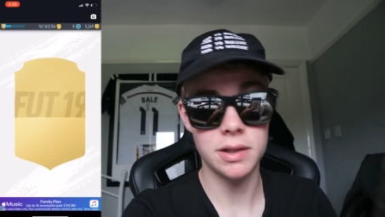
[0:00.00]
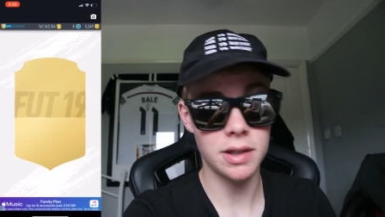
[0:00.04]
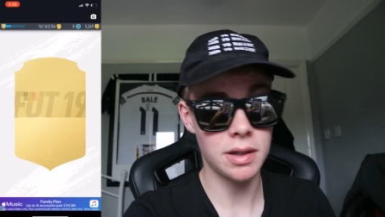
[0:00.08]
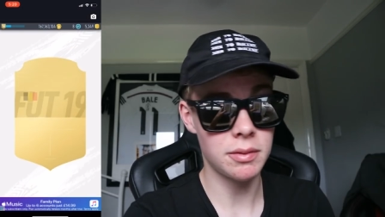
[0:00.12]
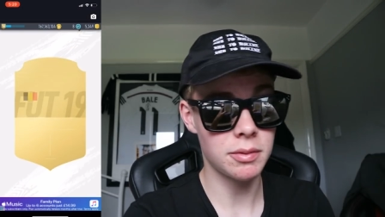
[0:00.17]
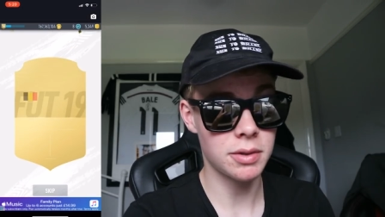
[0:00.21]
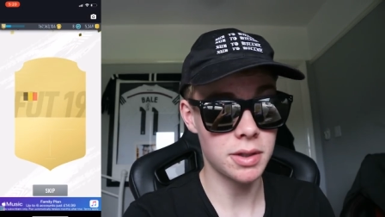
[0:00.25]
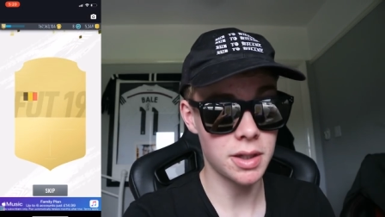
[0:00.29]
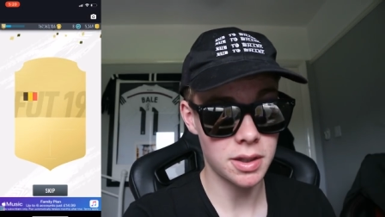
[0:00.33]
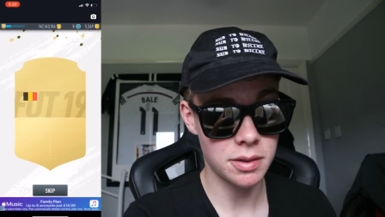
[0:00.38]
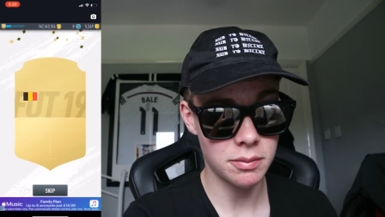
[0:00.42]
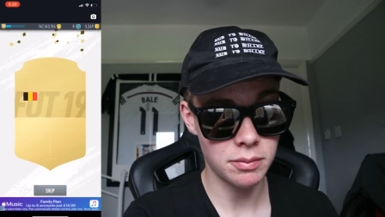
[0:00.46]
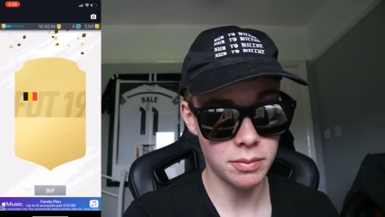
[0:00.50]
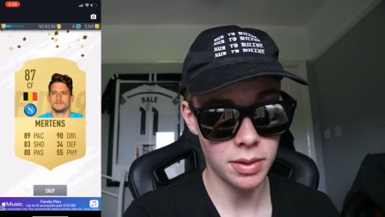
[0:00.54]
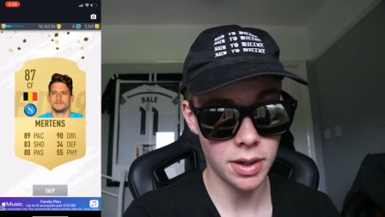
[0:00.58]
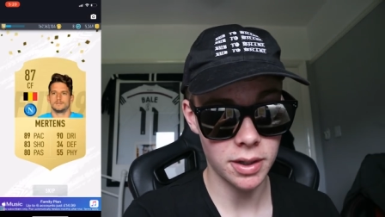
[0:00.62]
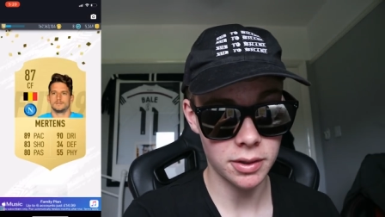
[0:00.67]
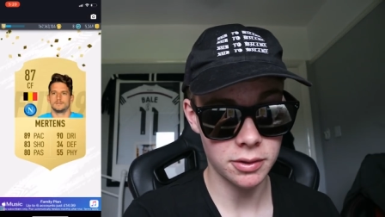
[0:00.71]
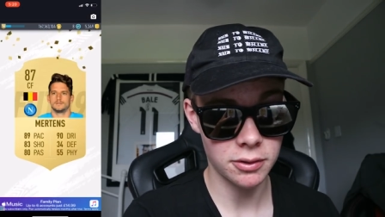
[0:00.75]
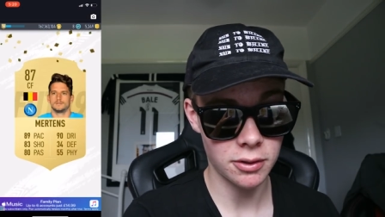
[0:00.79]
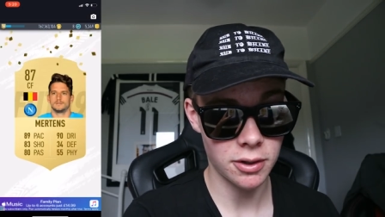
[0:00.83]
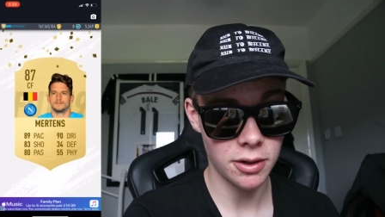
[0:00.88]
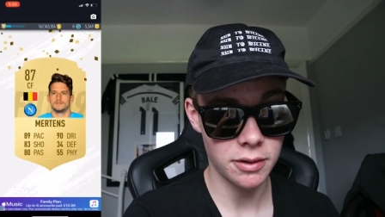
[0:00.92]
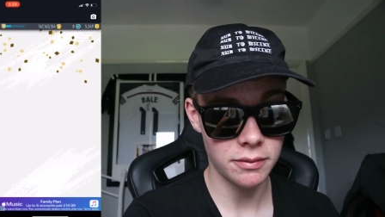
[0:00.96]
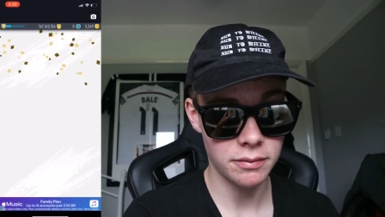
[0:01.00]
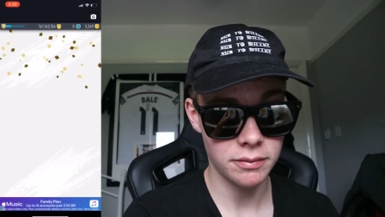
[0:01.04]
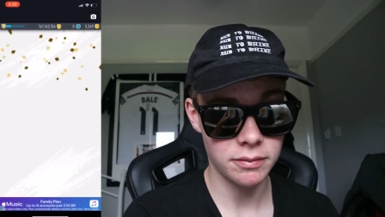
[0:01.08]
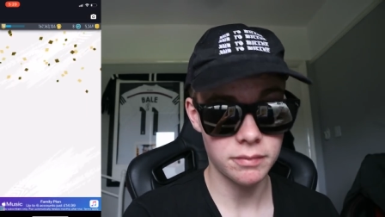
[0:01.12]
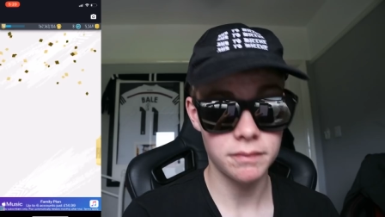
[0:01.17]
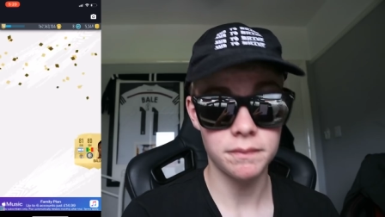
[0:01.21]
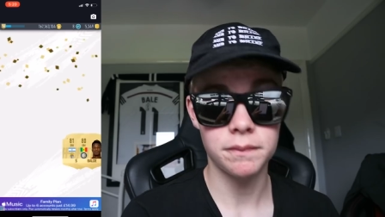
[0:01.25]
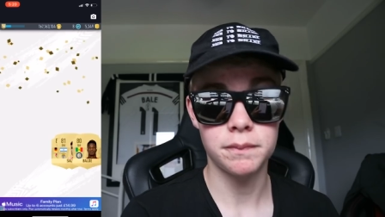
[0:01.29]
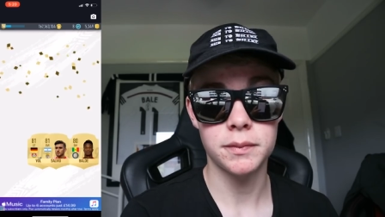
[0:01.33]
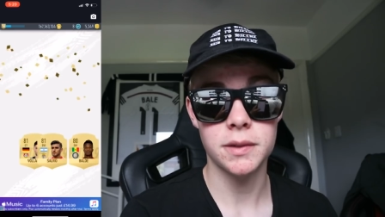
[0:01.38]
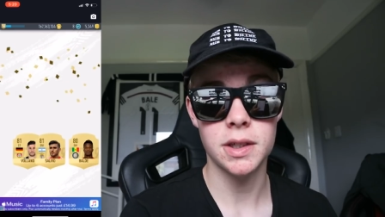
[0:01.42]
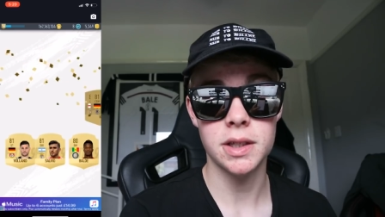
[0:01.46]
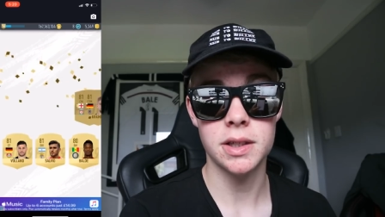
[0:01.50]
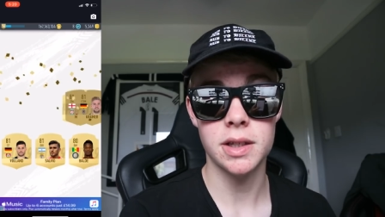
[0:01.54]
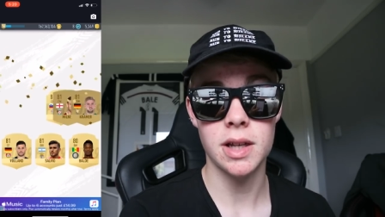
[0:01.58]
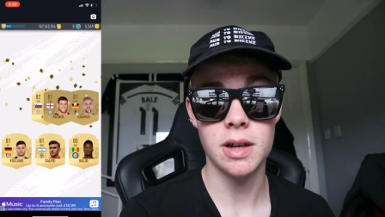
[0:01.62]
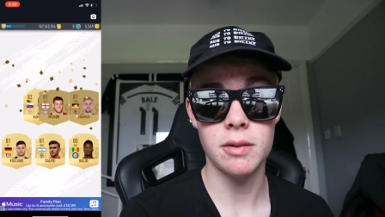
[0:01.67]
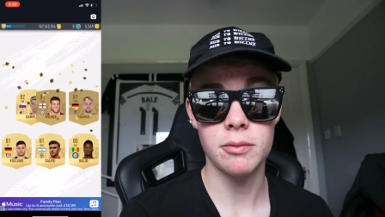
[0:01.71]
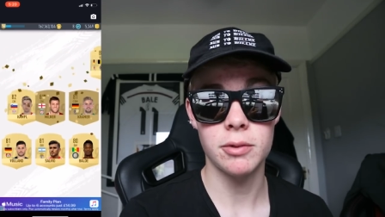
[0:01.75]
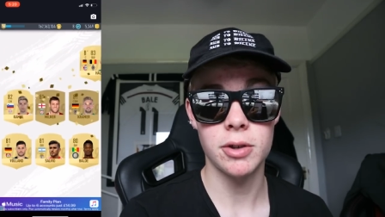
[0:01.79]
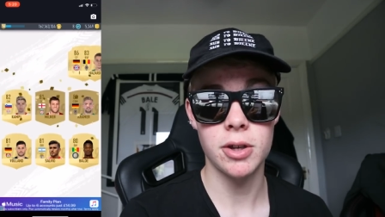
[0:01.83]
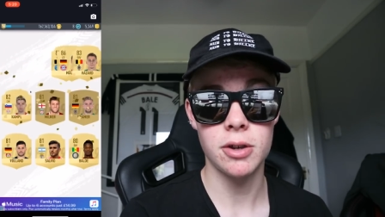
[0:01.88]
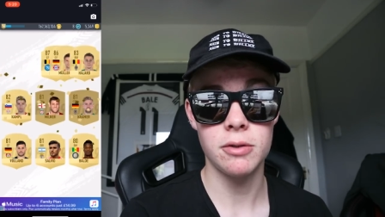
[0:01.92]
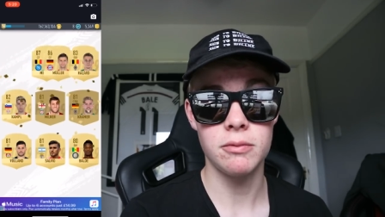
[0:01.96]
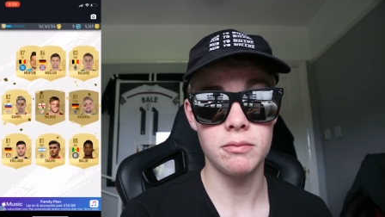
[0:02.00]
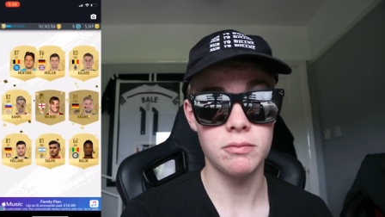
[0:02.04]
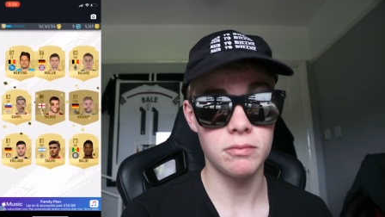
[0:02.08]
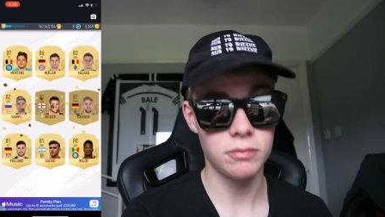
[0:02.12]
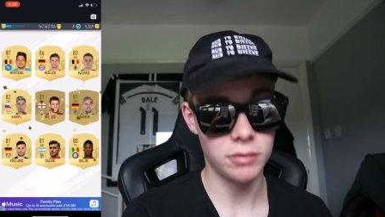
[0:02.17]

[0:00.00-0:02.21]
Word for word: team of season packs, right? Does that sound with you?